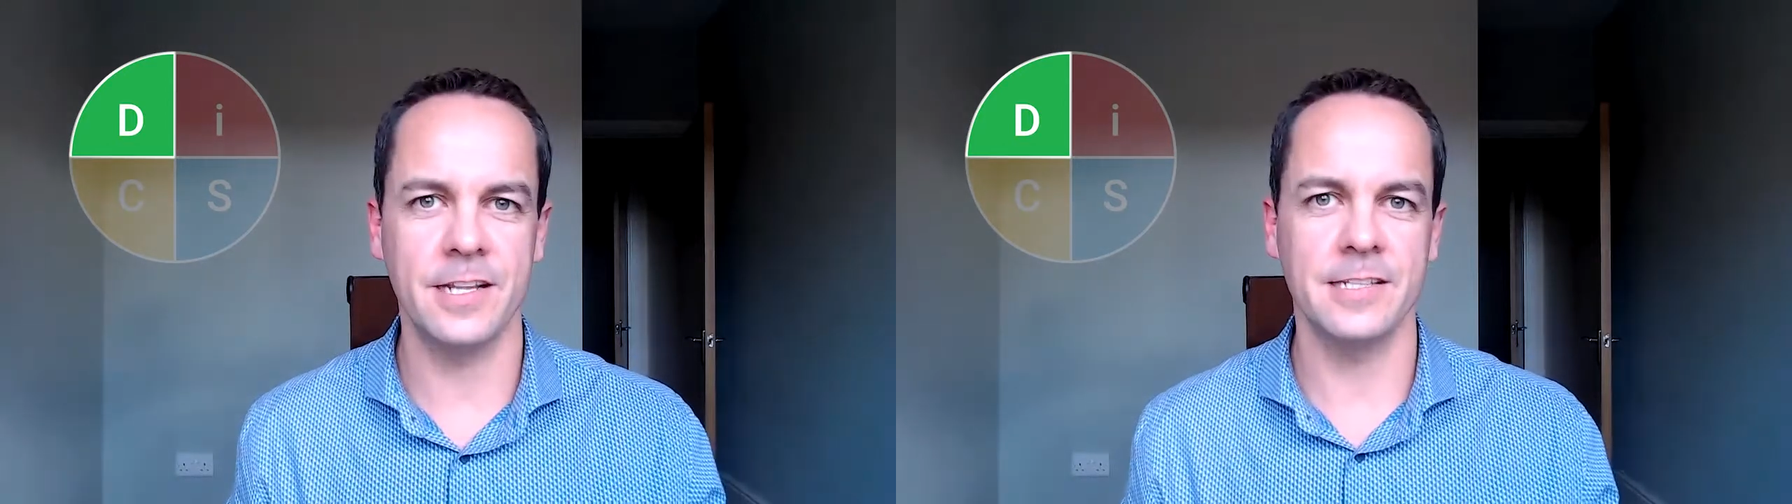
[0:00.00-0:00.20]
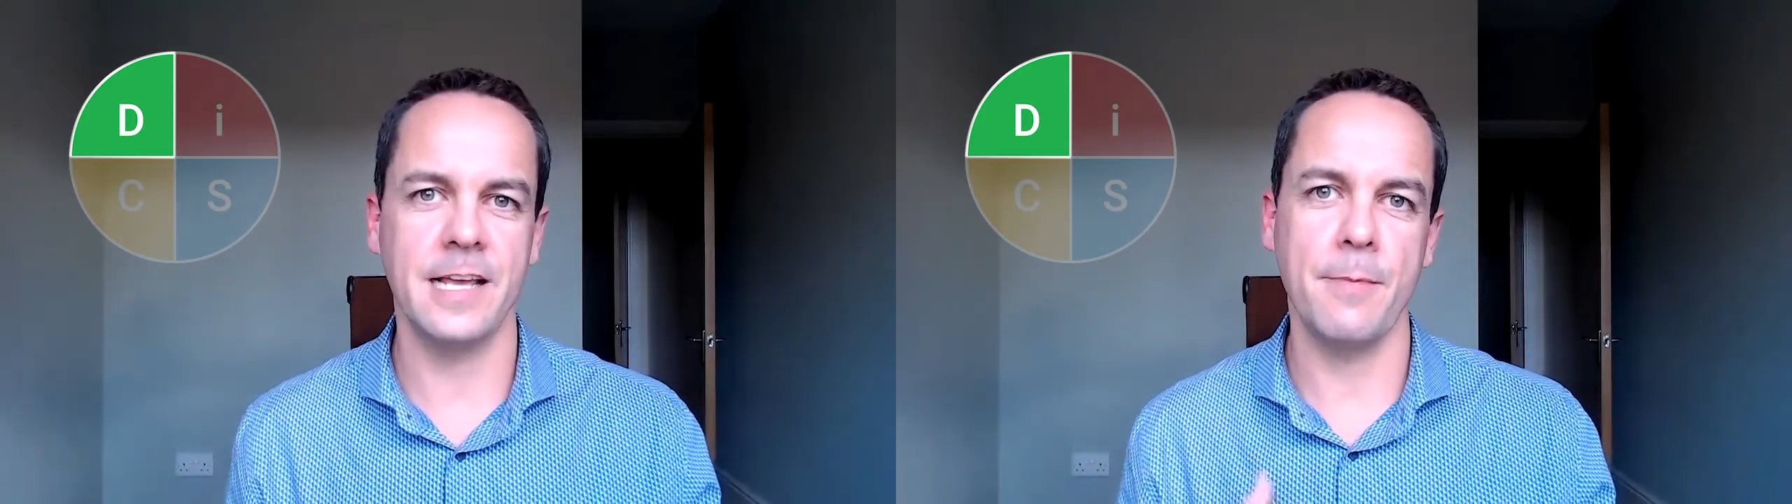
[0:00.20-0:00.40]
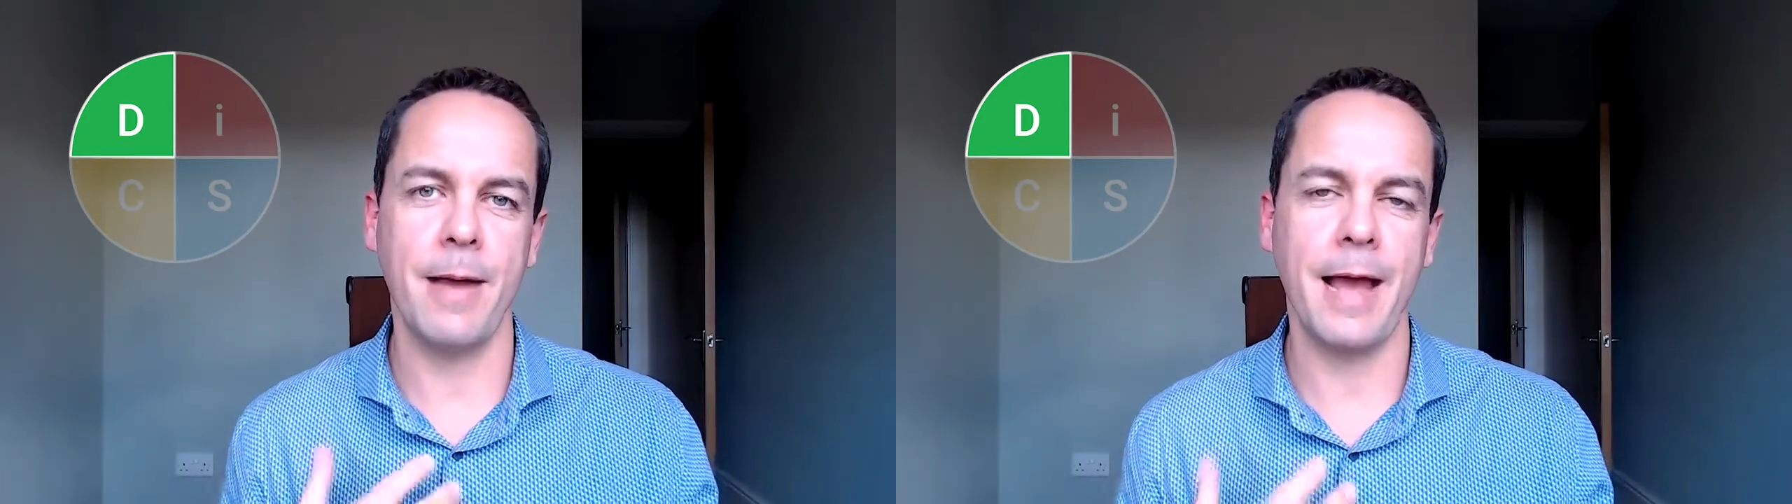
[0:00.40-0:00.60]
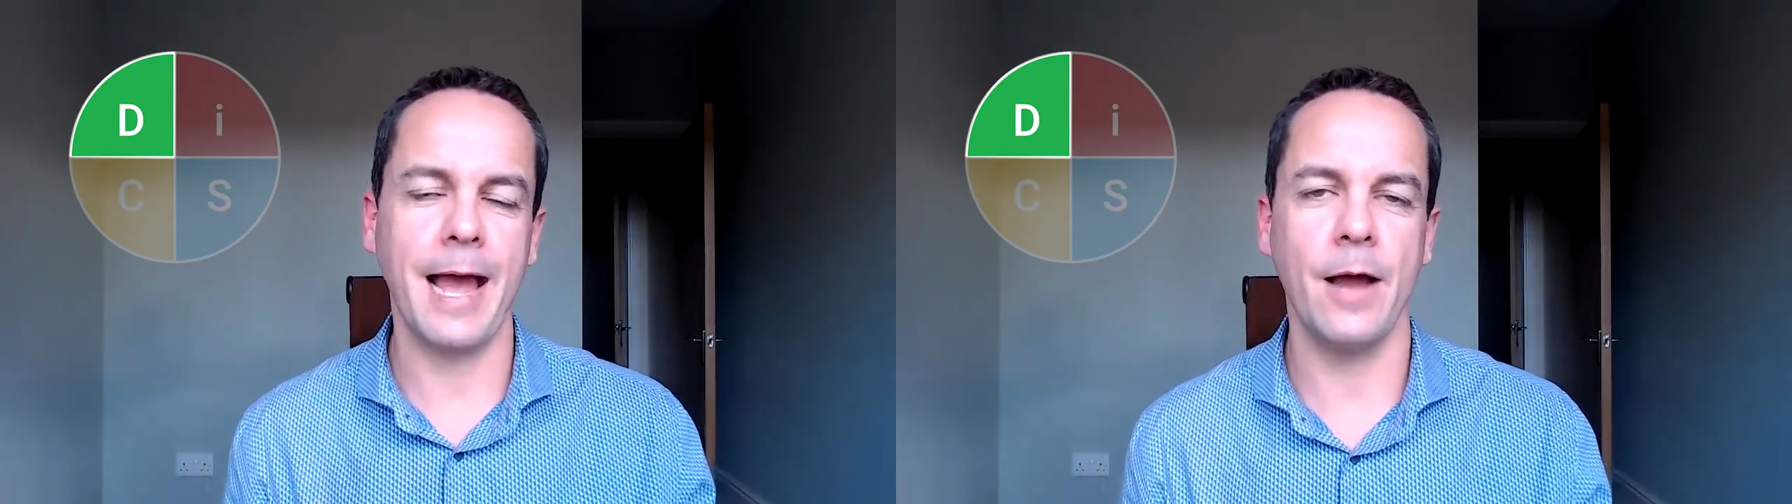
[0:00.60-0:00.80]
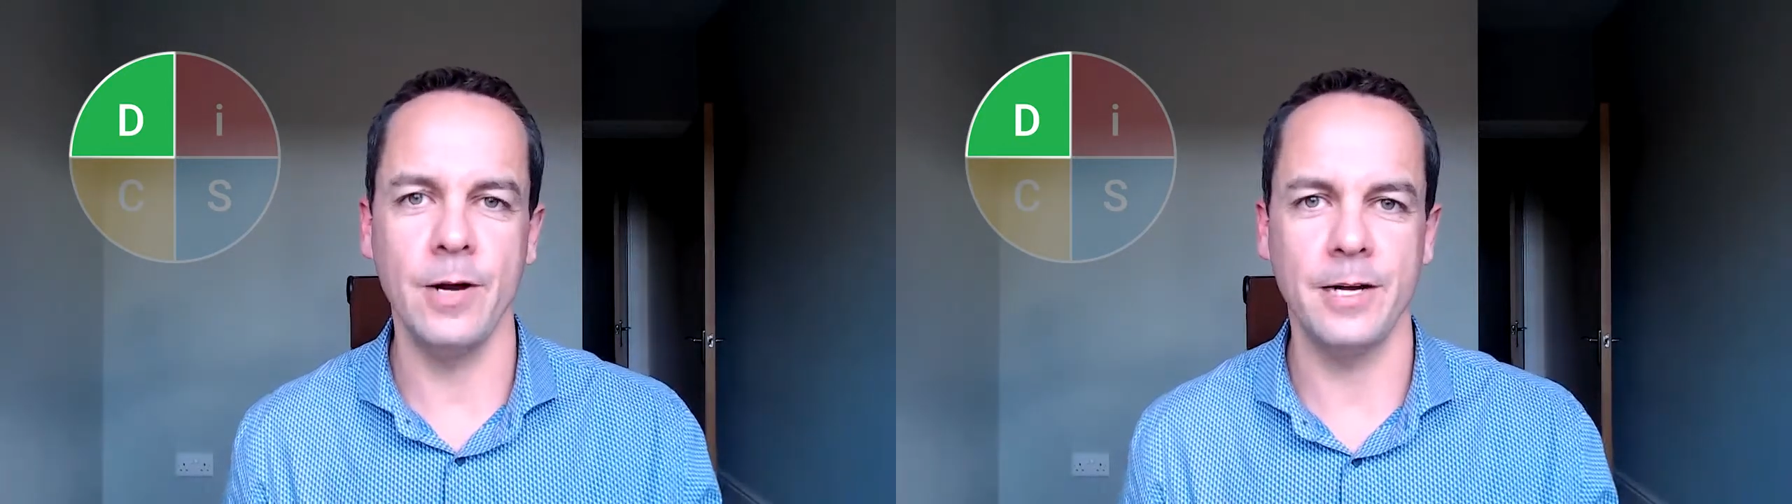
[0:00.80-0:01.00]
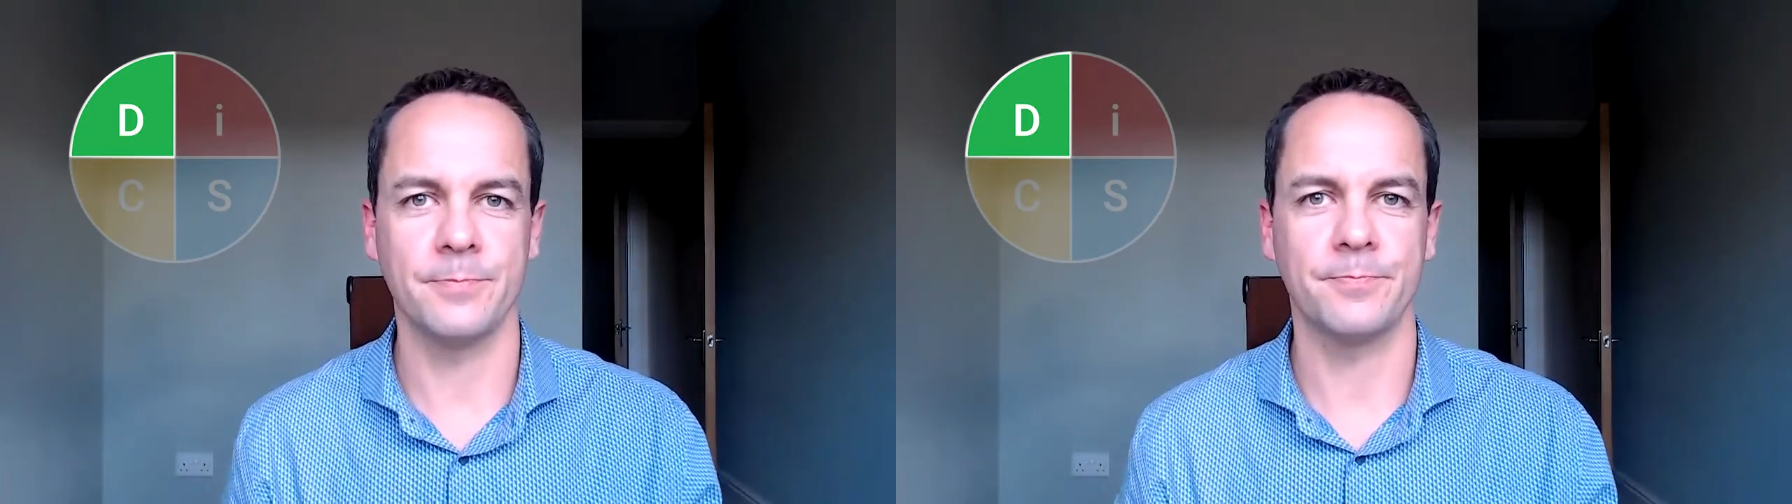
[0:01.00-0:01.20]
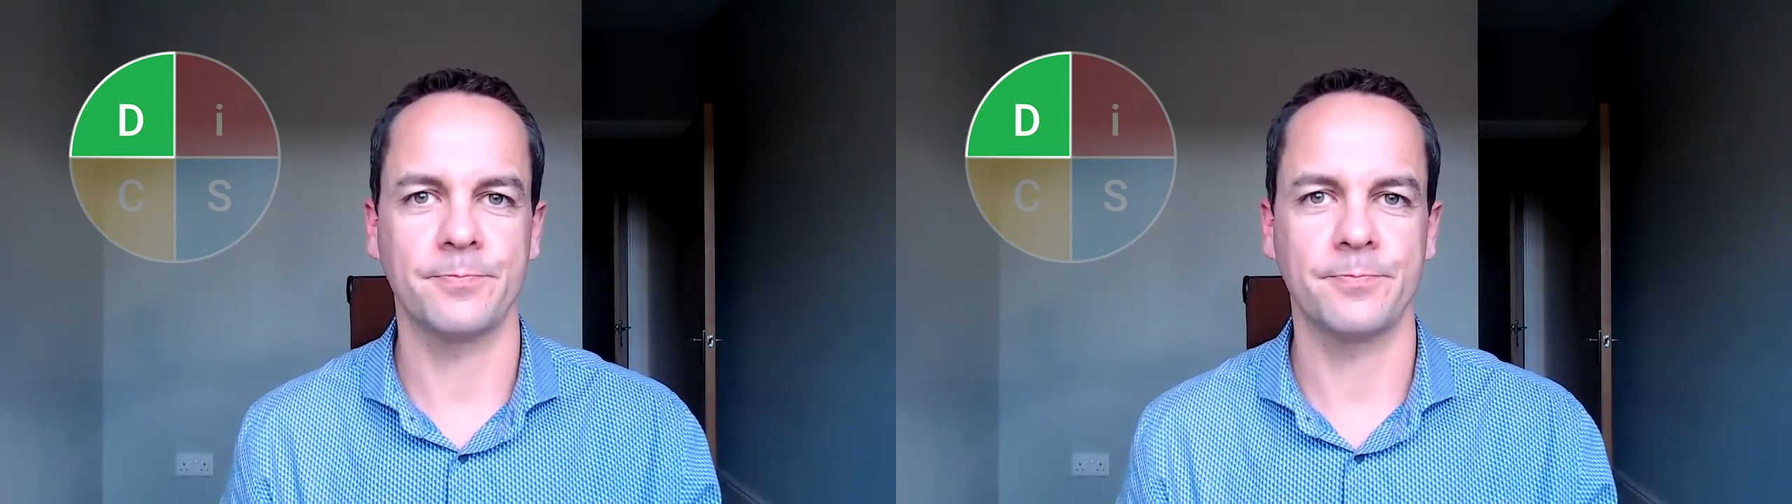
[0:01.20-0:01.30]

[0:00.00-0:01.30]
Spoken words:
There's a power.